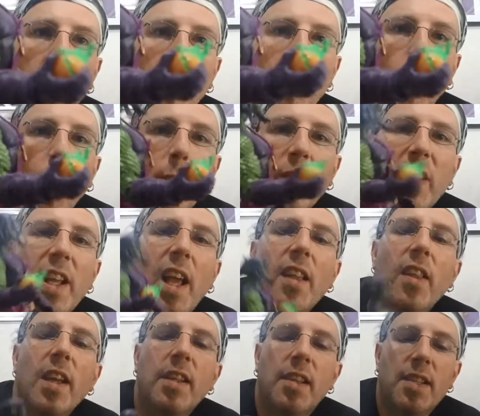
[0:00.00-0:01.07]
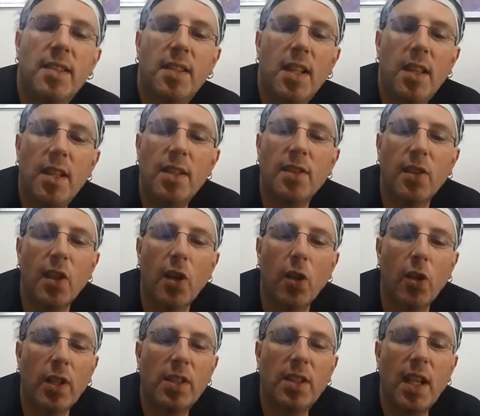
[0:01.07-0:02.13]
Normally I like to see these
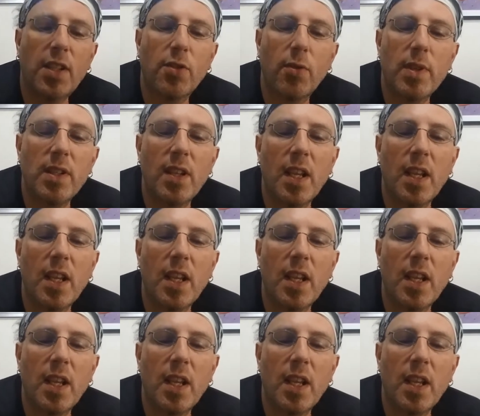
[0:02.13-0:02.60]
little accessories